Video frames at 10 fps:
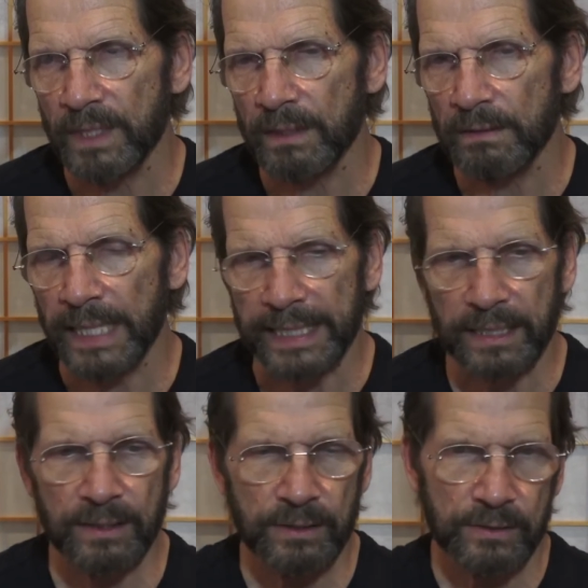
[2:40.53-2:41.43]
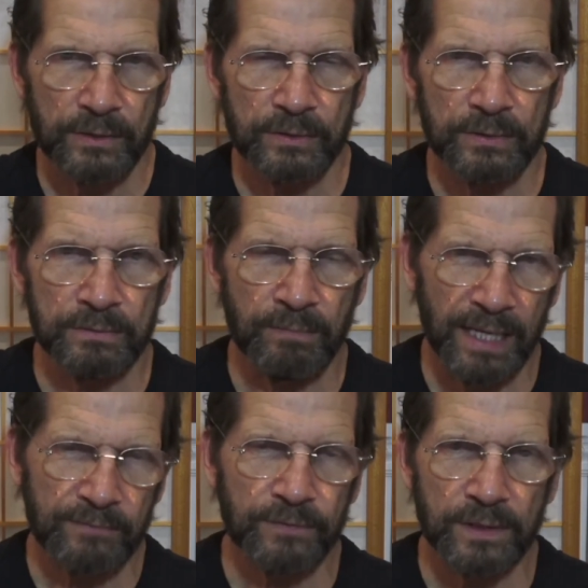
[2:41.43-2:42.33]
likened to
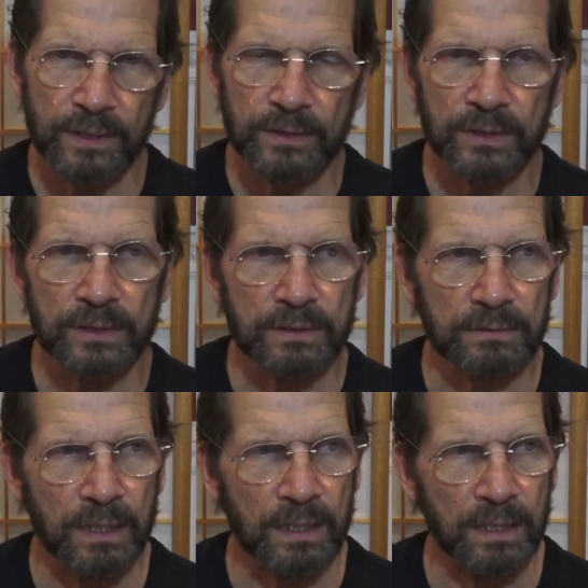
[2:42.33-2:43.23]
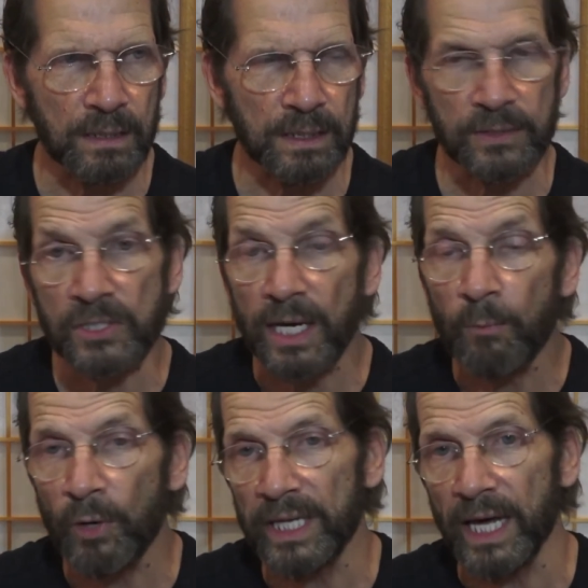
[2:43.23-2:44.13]
mindfulness uh, in the same
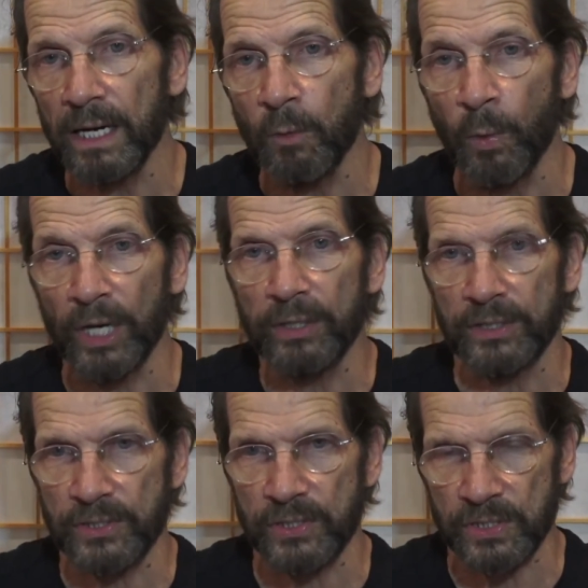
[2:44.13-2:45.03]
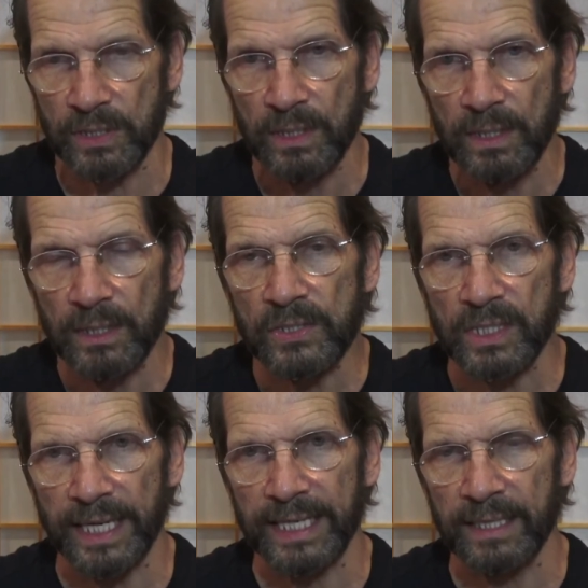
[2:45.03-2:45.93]
way that awareness is, is
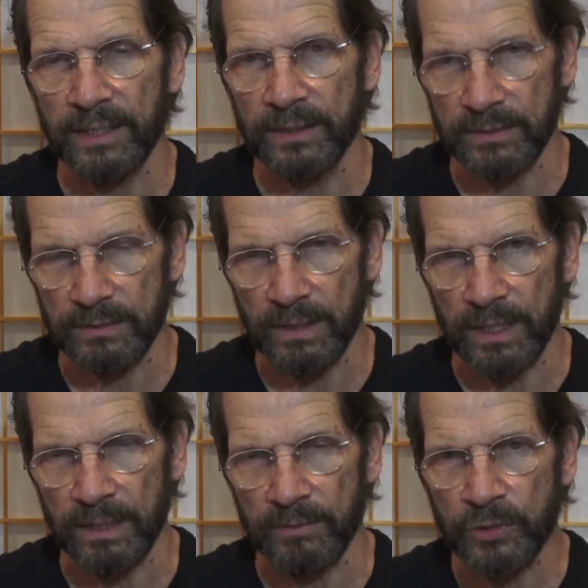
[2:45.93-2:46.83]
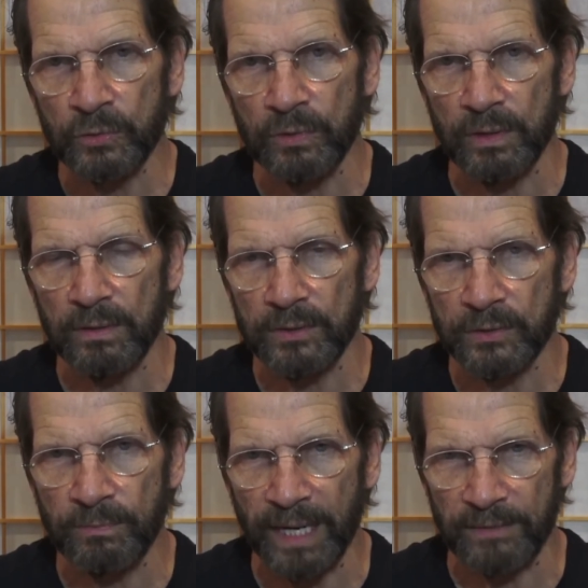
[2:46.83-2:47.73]
likened uh, to,
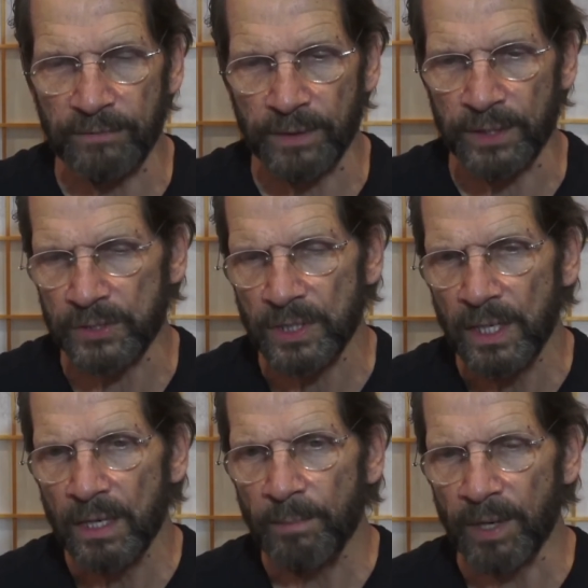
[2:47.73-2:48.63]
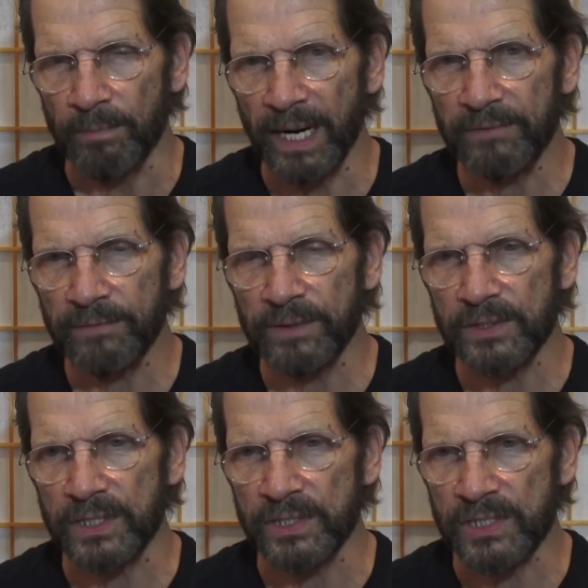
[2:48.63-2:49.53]
to mindfulness. But
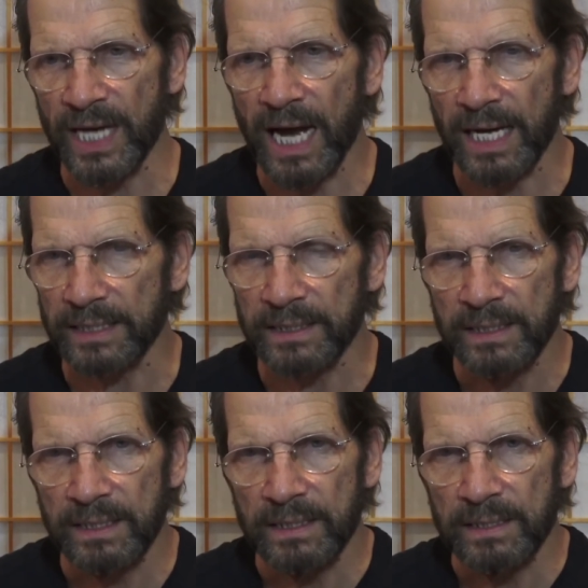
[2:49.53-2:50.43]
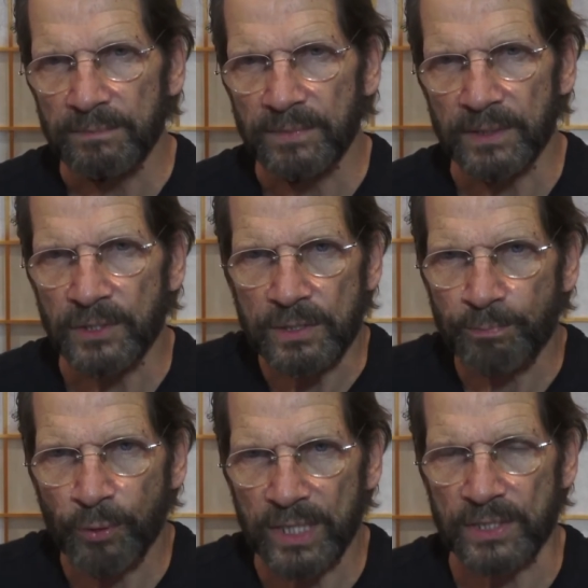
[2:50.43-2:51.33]
mindfulness is not just
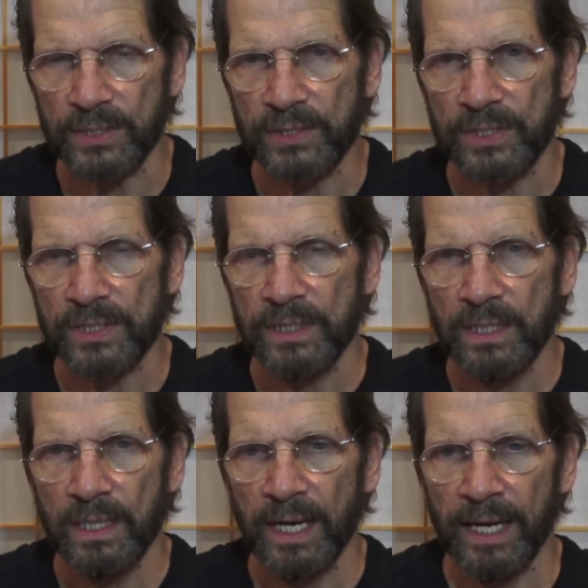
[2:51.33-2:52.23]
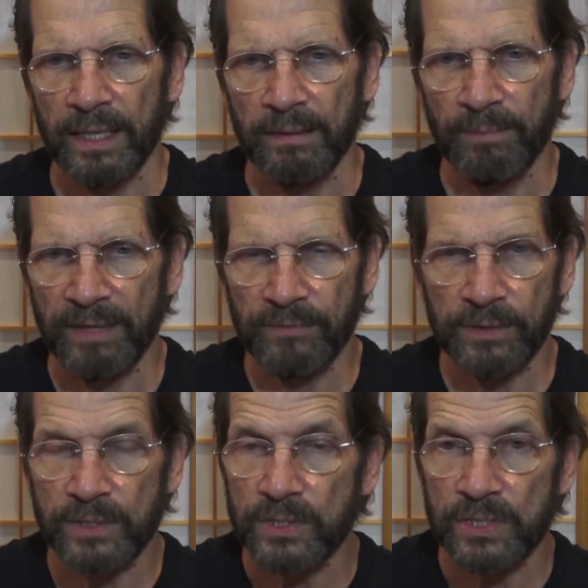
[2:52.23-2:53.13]
presence, and
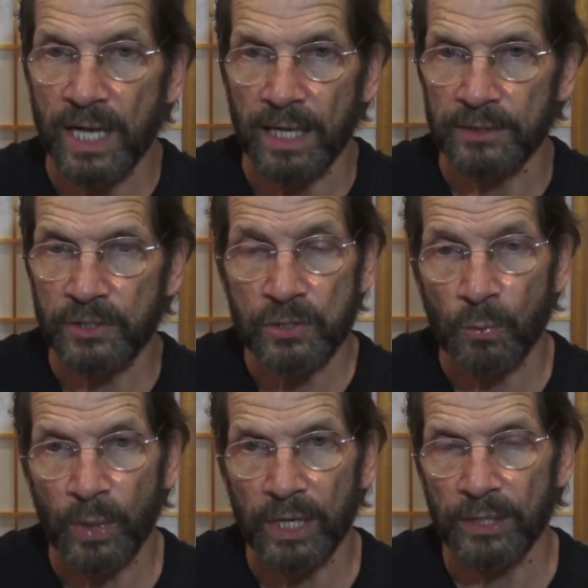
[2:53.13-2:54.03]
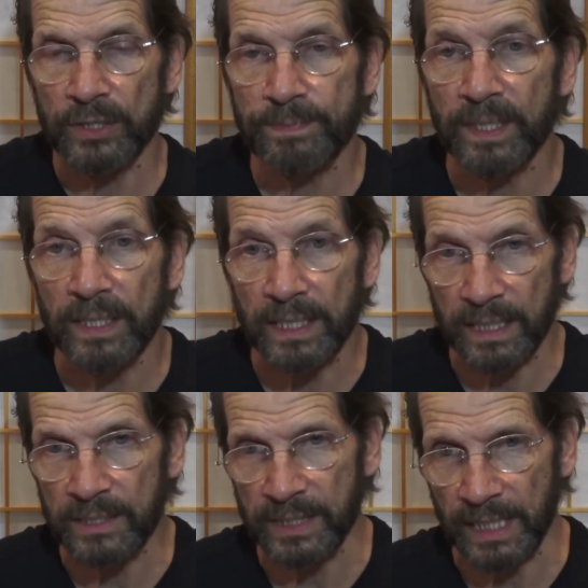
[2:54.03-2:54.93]
mindfulness is not just awareness, but it, it
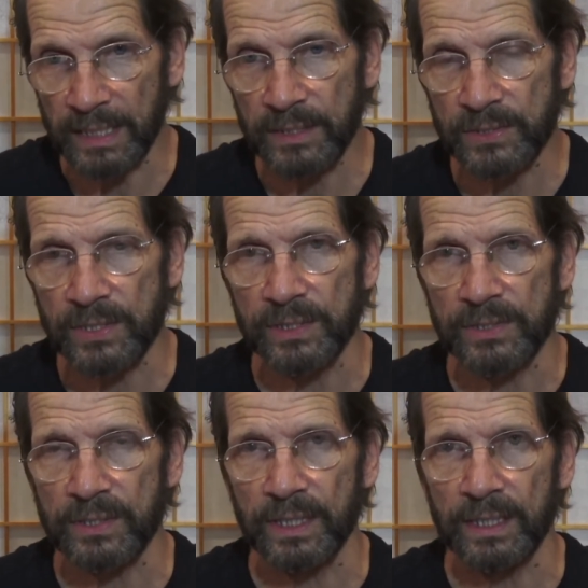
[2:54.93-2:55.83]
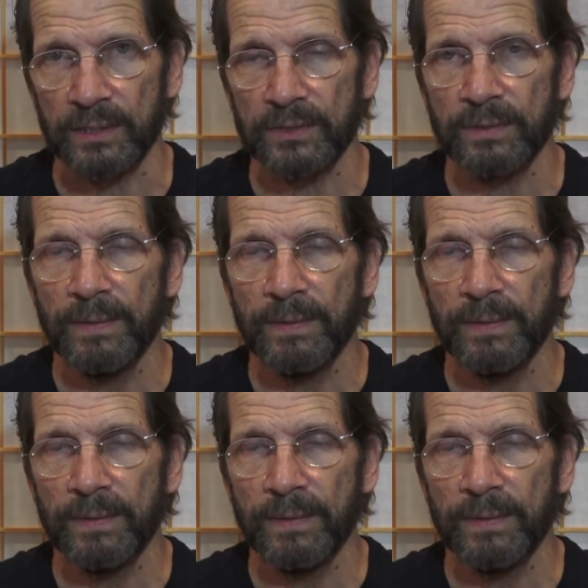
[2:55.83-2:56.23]
contains these things.